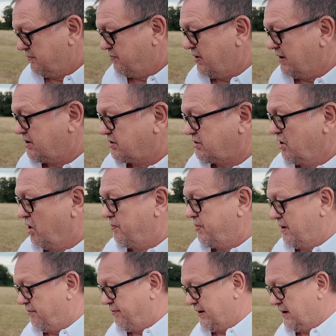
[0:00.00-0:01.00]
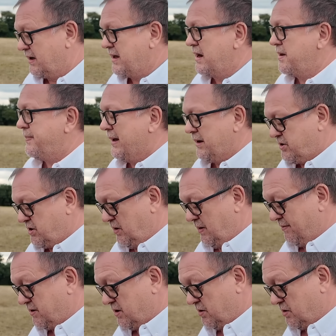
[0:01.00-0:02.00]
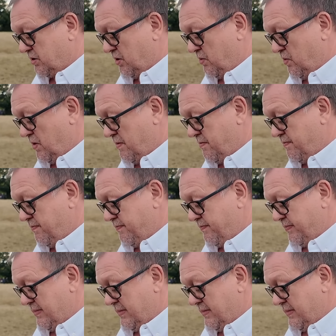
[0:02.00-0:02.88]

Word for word: Press stop, and I think to get it back to you, you have to do